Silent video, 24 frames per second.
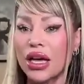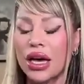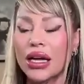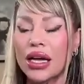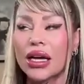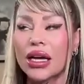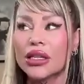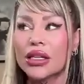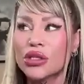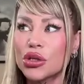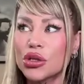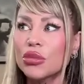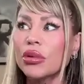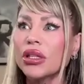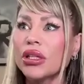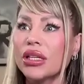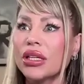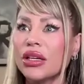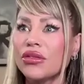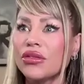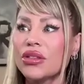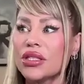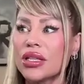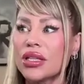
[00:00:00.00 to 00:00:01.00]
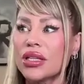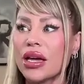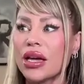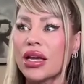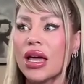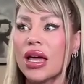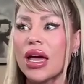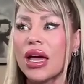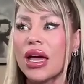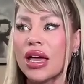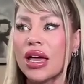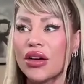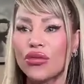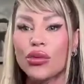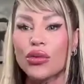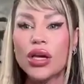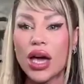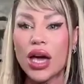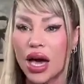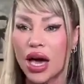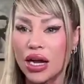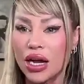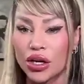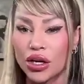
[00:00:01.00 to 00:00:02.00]
And I do believe it's like if we
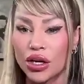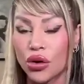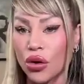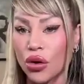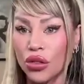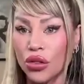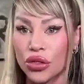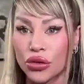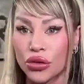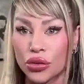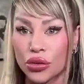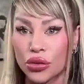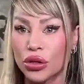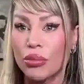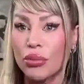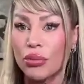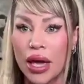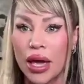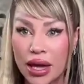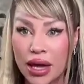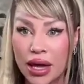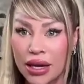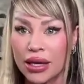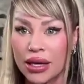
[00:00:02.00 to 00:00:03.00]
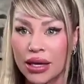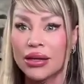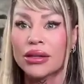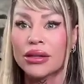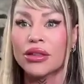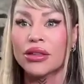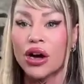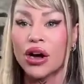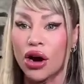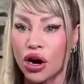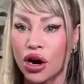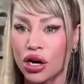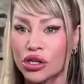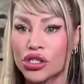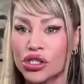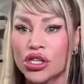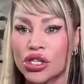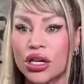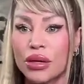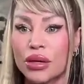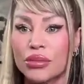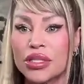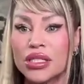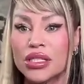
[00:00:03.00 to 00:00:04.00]
hadn't gone through the pain, the
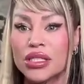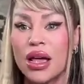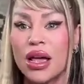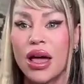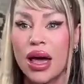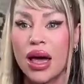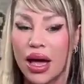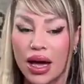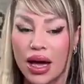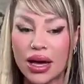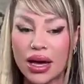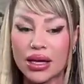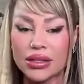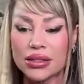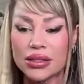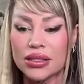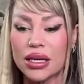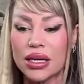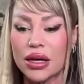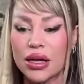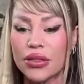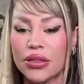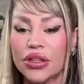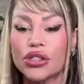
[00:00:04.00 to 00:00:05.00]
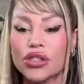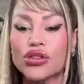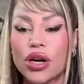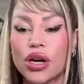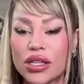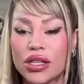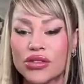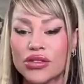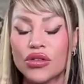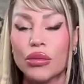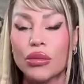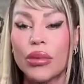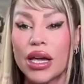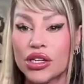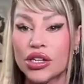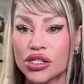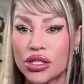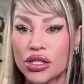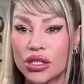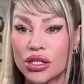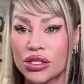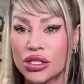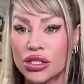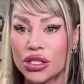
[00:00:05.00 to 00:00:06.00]
hardships, and the
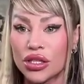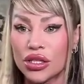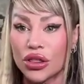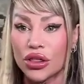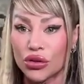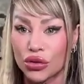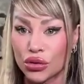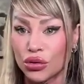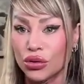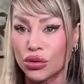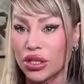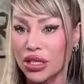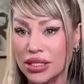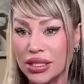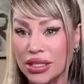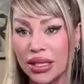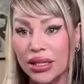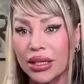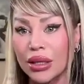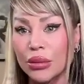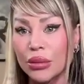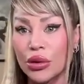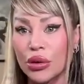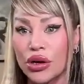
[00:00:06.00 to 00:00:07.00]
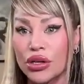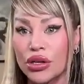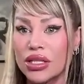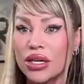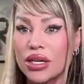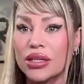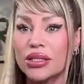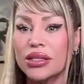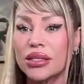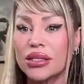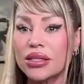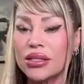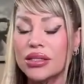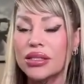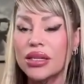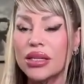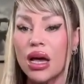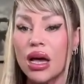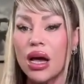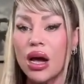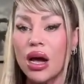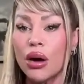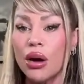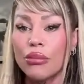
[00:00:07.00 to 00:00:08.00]
transformations through these healing processes,
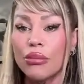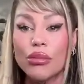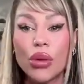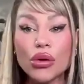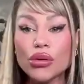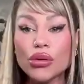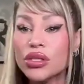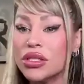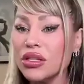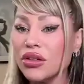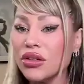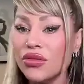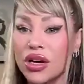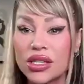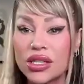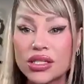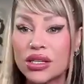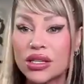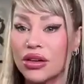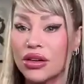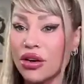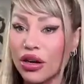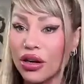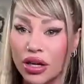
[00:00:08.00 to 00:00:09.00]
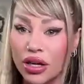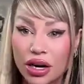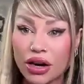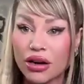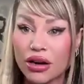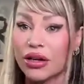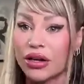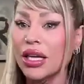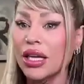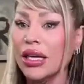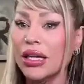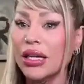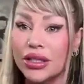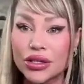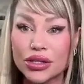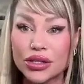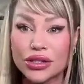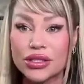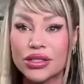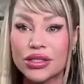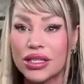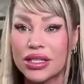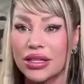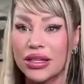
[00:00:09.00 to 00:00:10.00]
most of us that are
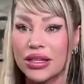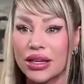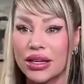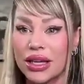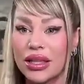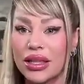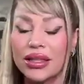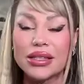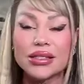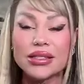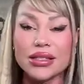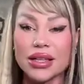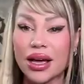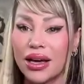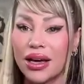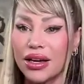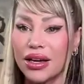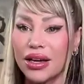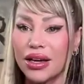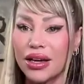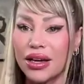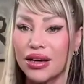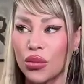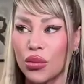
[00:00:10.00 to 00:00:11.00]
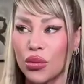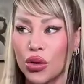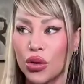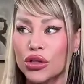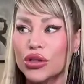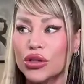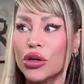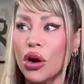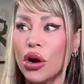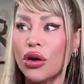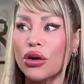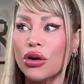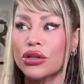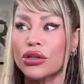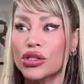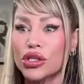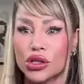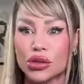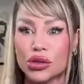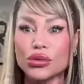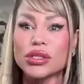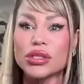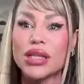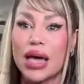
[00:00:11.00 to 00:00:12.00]
healers in this life would not
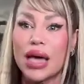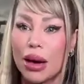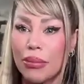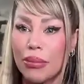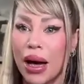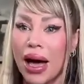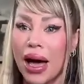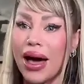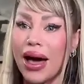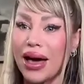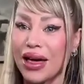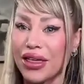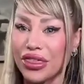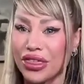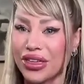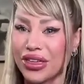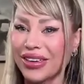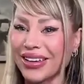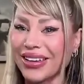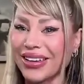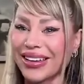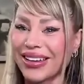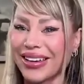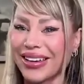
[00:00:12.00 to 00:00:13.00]
choose that path.